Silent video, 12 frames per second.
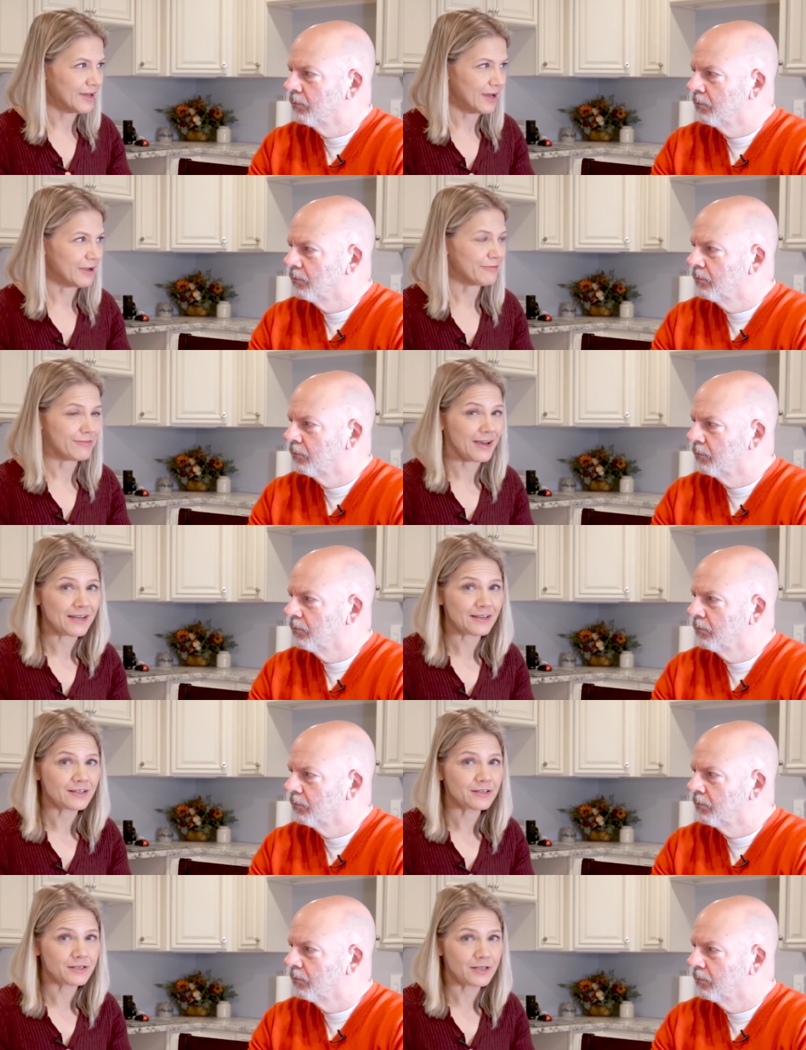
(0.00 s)
Speaker 1: high
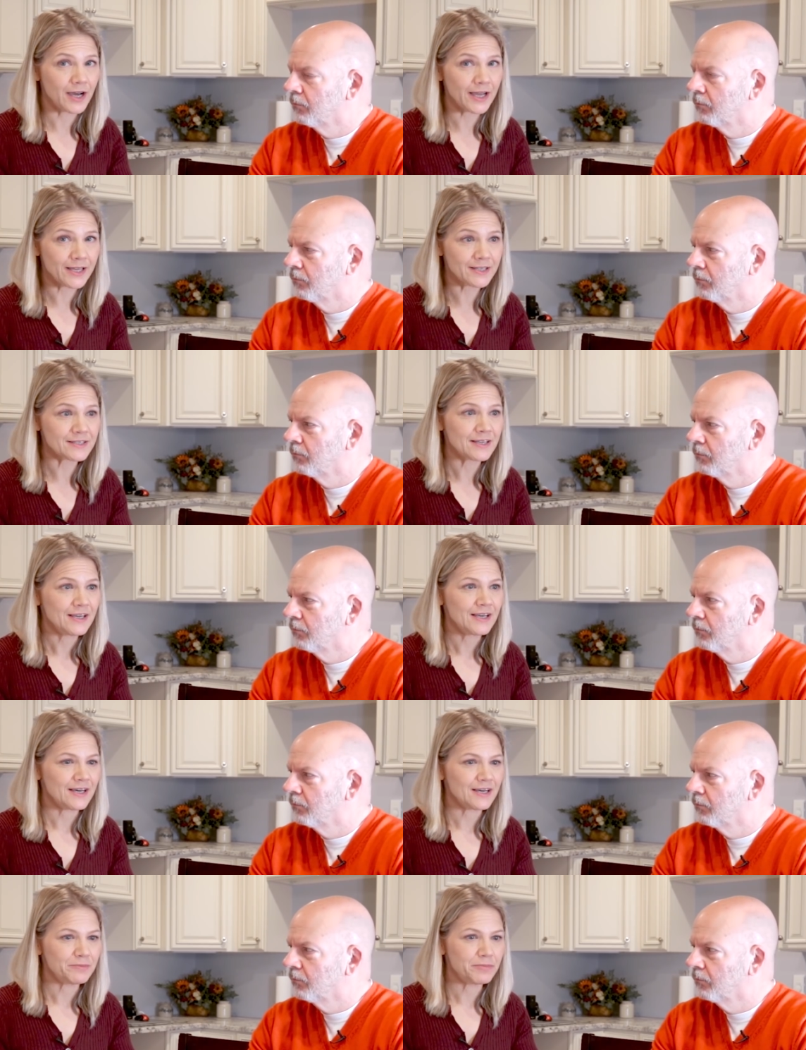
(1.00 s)
fat diet,
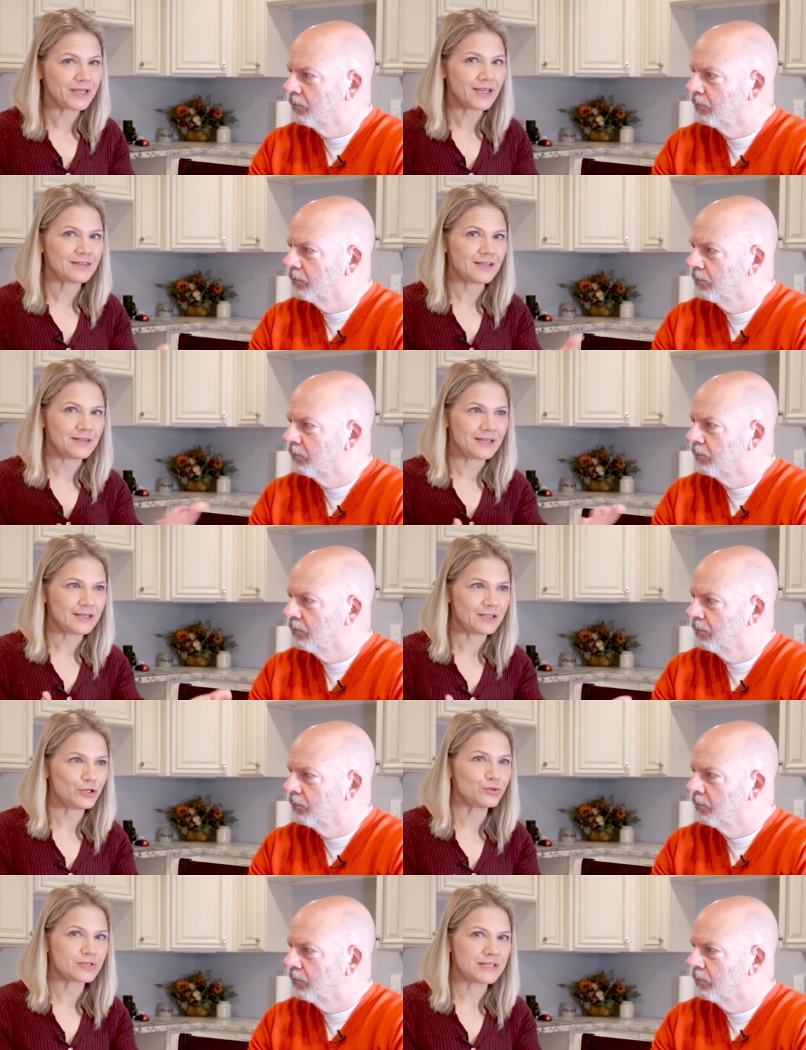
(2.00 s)
but yet then they
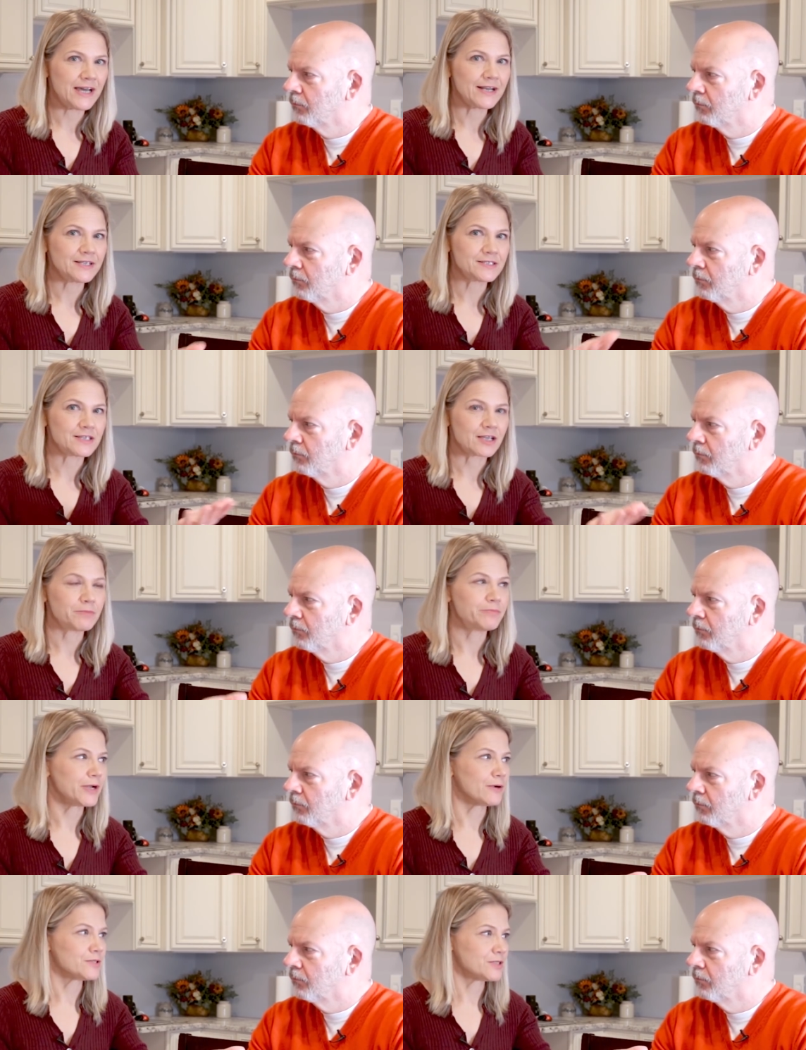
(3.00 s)
used that as the
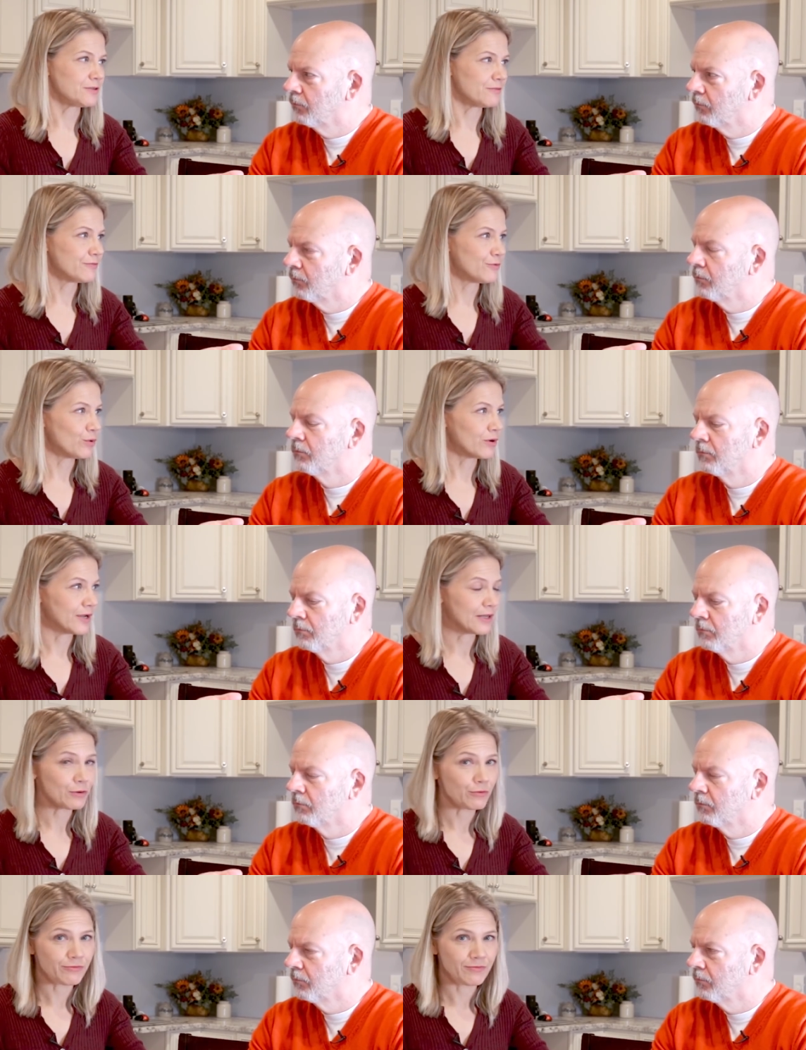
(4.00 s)
comparison for a
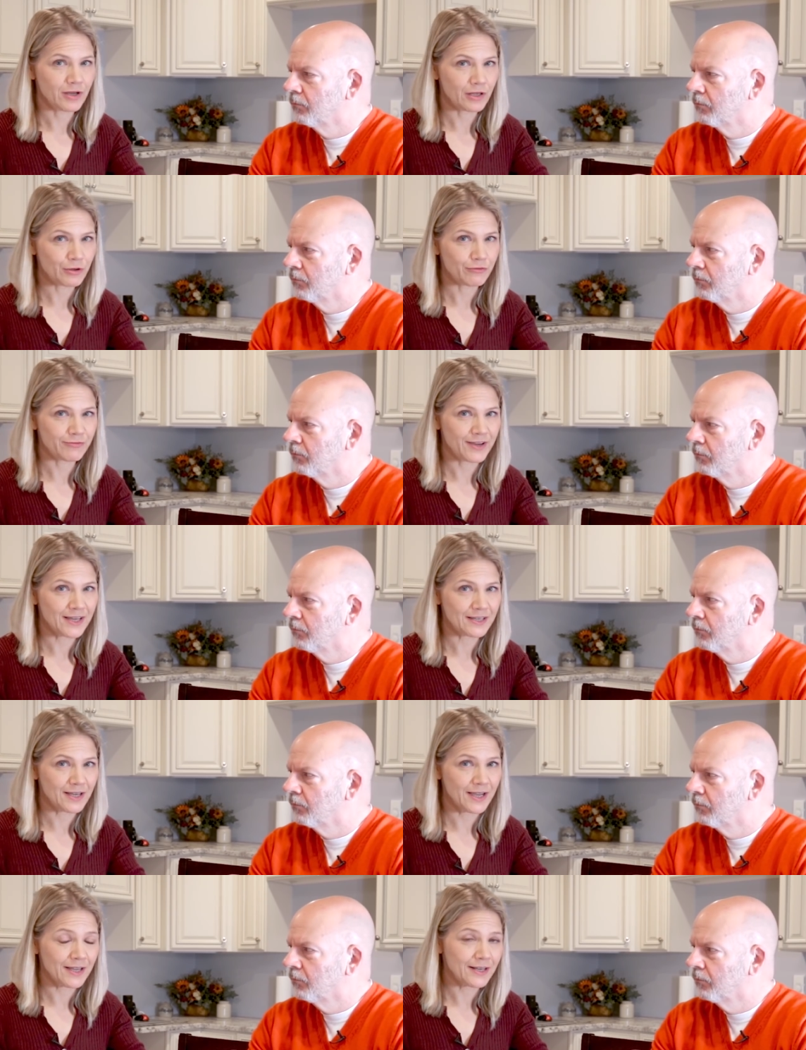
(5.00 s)
low fat
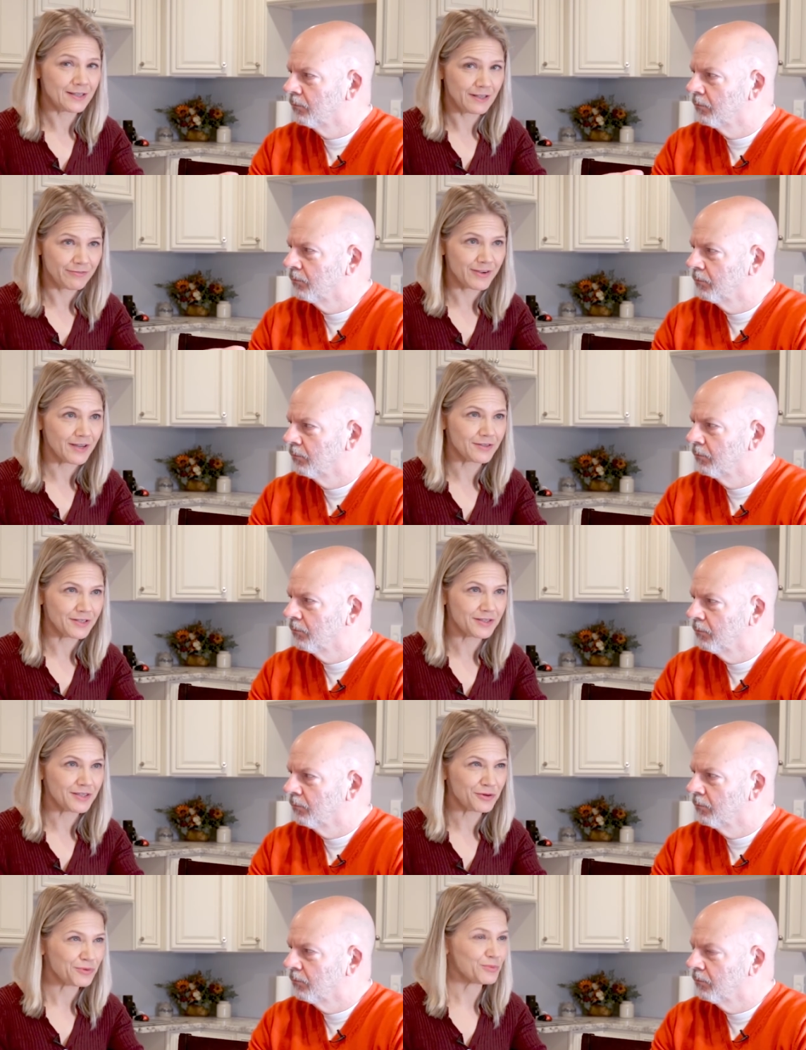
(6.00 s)
diet, and they found
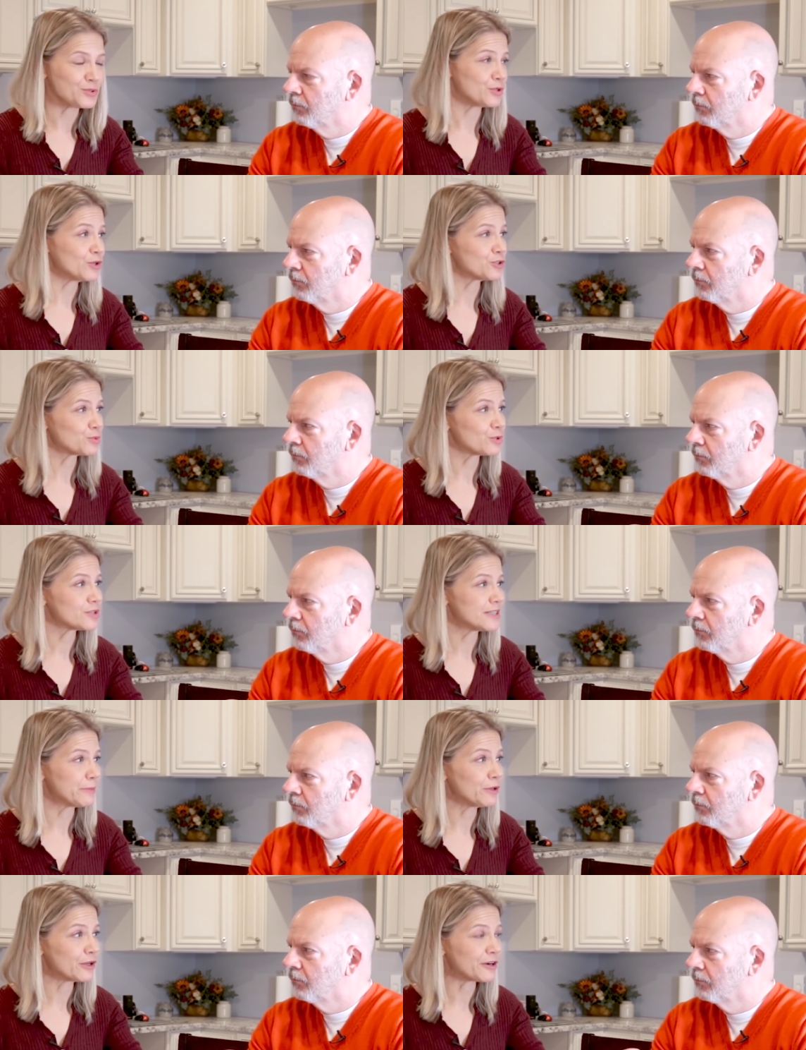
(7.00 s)
that their results were
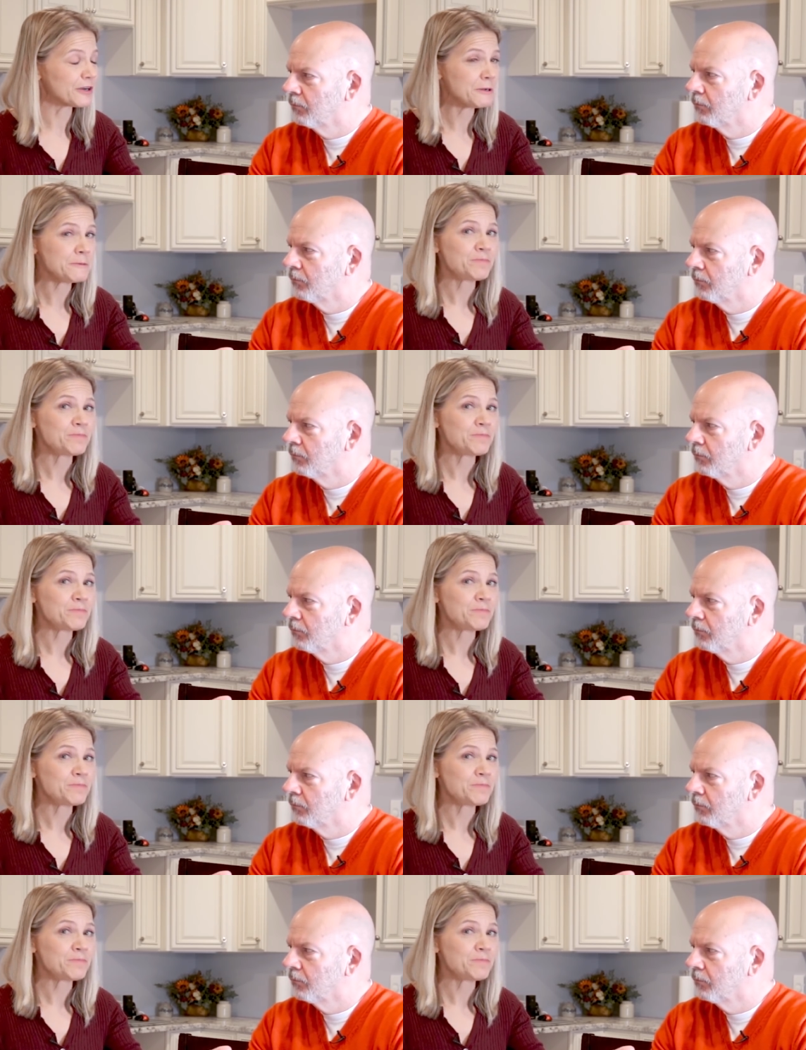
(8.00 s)
similar.